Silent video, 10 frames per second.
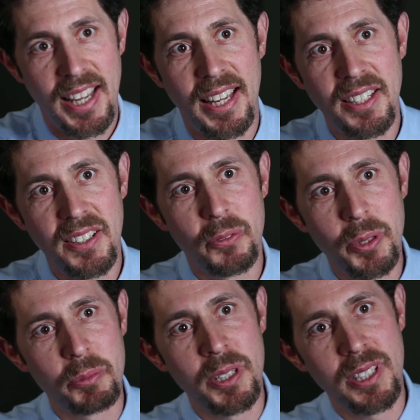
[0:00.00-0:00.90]
And
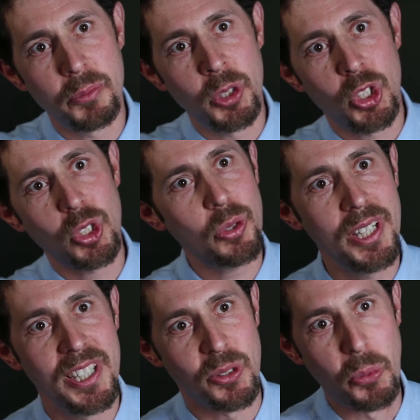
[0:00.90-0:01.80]
when the
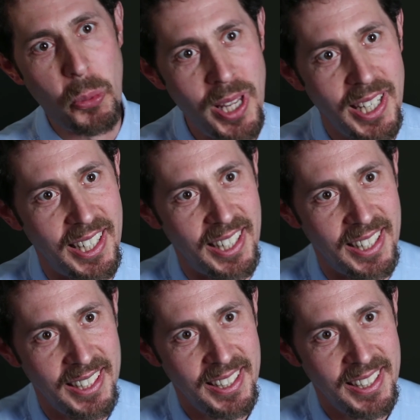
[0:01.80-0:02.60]
story is written,